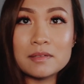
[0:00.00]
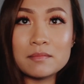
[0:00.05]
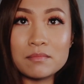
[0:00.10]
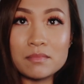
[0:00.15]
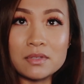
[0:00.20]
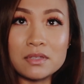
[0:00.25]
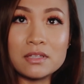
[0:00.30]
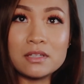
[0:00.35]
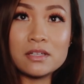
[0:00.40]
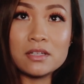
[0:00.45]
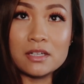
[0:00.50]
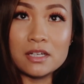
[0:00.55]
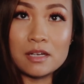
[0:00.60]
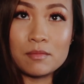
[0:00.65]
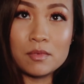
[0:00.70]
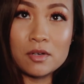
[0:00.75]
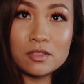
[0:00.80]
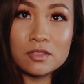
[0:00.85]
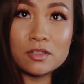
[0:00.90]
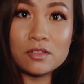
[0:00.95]
But look,
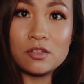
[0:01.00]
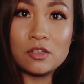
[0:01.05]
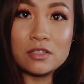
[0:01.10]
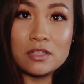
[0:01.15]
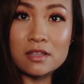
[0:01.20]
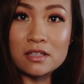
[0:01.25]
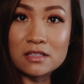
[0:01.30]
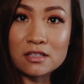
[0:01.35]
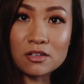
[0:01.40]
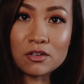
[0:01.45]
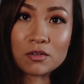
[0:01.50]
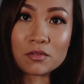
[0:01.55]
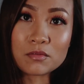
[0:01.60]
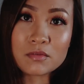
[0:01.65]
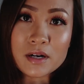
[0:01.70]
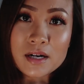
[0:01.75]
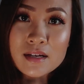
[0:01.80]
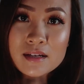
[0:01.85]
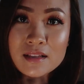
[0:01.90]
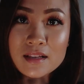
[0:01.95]
I'm also using this little
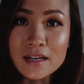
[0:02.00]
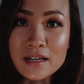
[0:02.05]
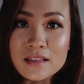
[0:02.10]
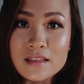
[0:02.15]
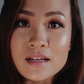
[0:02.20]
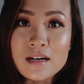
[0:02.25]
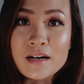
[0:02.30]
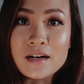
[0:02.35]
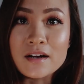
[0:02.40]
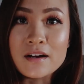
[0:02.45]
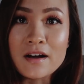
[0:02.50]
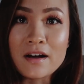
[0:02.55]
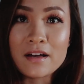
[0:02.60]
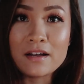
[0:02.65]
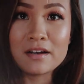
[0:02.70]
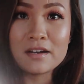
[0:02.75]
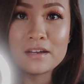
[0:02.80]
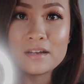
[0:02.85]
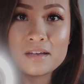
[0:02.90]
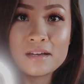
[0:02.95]
ring light that I
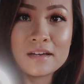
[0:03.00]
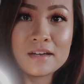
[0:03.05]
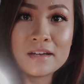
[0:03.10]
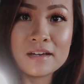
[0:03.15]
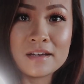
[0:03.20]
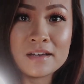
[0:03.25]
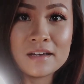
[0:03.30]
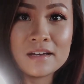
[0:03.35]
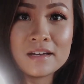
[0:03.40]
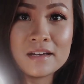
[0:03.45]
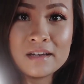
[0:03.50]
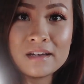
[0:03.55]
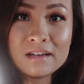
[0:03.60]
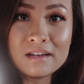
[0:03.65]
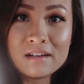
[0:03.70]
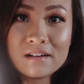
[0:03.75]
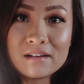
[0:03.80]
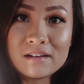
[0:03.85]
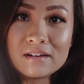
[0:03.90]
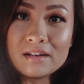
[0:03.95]
got
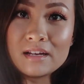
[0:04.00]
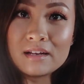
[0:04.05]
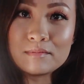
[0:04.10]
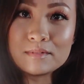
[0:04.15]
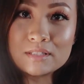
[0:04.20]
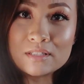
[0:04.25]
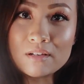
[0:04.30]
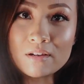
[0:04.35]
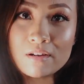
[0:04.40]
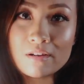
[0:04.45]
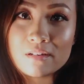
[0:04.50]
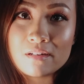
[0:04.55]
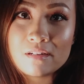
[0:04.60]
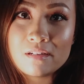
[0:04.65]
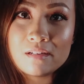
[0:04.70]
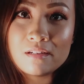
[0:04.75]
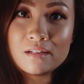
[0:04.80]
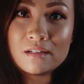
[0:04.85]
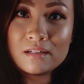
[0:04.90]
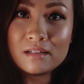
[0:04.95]
on Amazon.
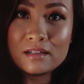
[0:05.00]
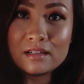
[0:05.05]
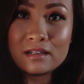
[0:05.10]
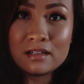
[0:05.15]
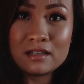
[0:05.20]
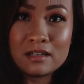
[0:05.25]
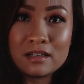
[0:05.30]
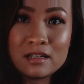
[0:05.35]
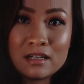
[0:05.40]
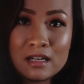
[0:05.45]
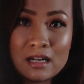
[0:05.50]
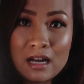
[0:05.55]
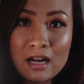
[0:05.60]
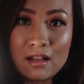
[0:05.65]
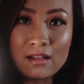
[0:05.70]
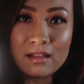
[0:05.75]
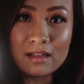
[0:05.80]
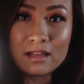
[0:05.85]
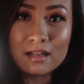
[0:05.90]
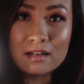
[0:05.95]

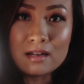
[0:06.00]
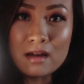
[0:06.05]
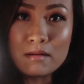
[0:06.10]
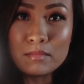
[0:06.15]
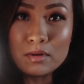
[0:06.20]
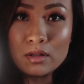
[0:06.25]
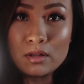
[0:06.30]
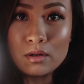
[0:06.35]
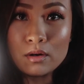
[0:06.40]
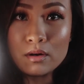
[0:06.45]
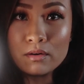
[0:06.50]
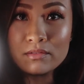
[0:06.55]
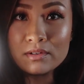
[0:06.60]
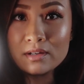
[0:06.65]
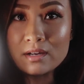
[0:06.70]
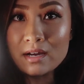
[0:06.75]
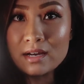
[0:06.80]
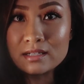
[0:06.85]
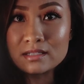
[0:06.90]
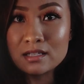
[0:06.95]
I'll link it down below if
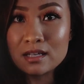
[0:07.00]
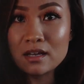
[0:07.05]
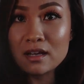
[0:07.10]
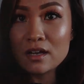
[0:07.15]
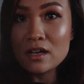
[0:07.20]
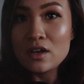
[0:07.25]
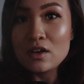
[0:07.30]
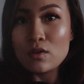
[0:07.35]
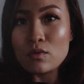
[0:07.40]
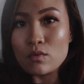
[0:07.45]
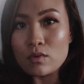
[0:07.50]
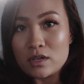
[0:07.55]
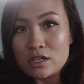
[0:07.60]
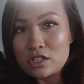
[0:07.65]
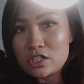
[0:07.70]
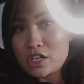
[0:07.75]
you guys want to